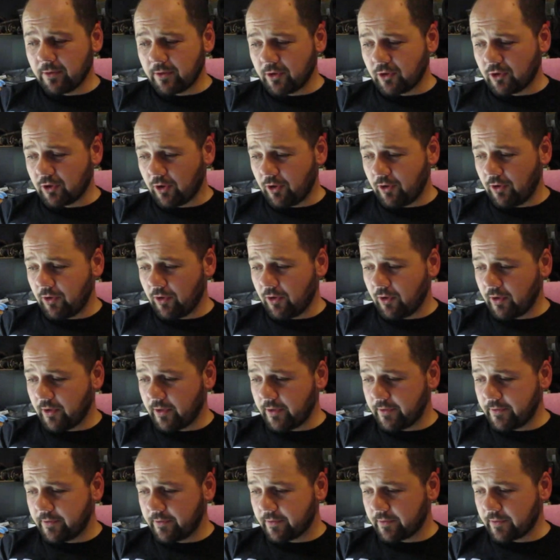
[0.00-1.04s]
I'll just show you
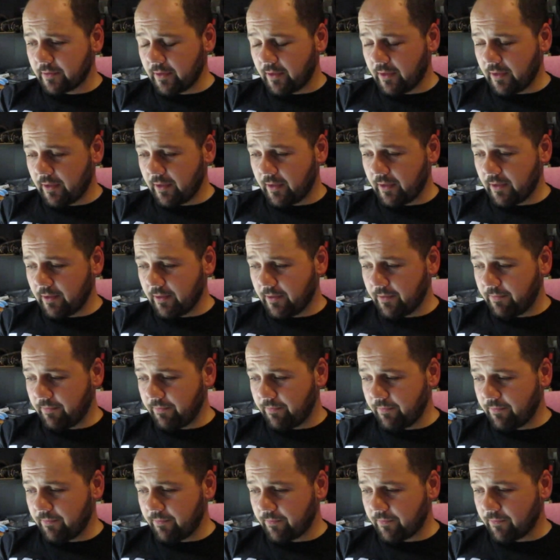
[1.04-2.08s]
guys
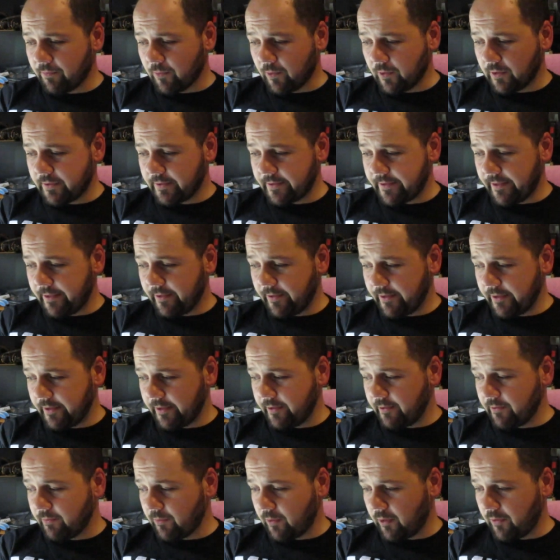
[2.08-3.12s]
what's down
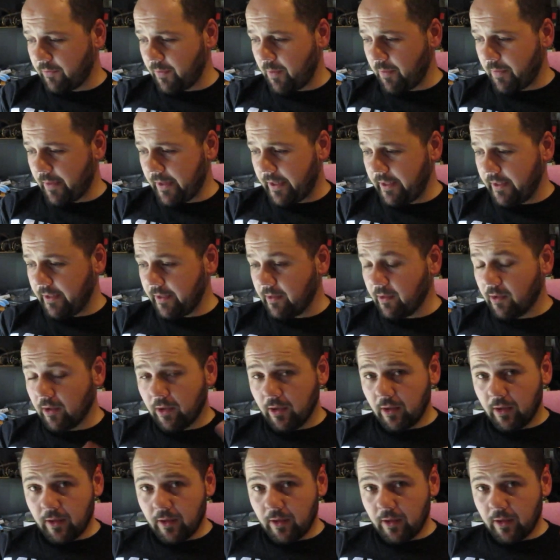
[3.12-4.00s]
here, what I've been painting,